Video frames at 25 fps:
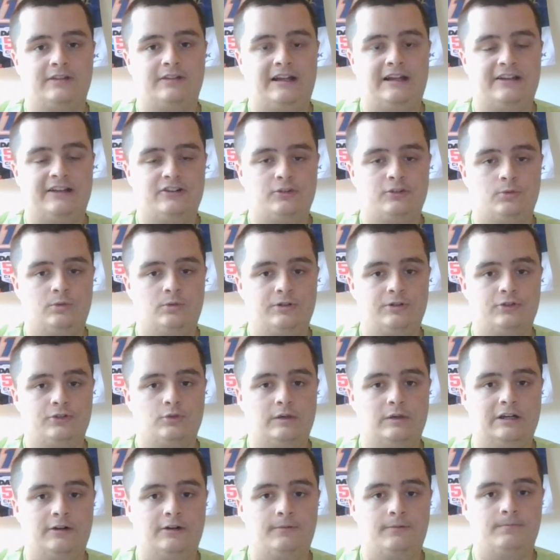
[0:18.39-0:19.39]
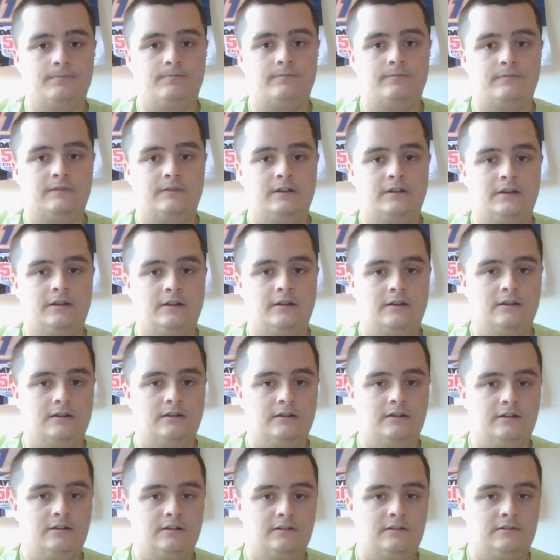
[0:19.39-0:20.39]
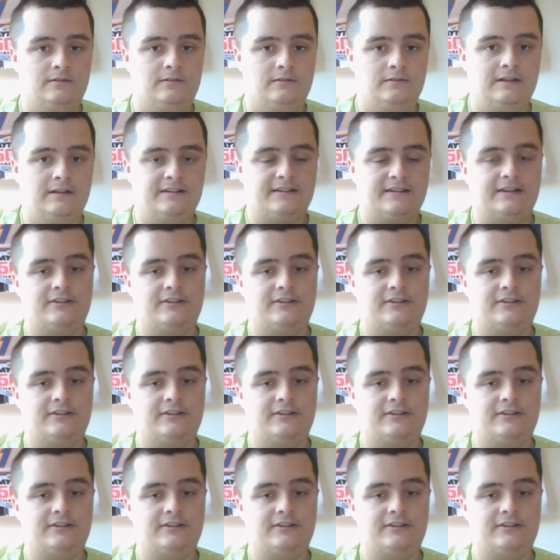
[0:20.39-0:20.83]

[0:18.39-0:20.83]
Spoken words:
last won as well. Let's